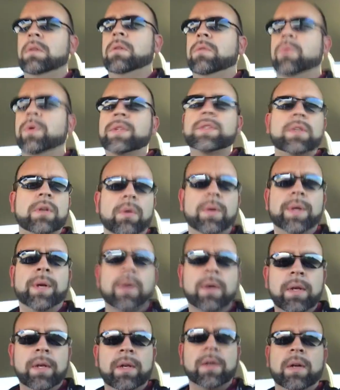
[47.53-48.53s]
what's going
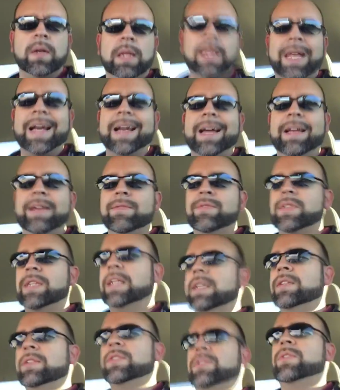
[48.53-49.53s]
on in our lives
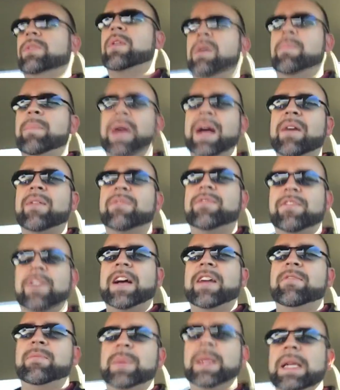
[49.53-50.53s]
into about
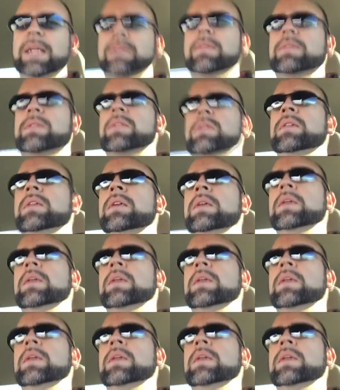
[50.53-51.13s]
5 minutes.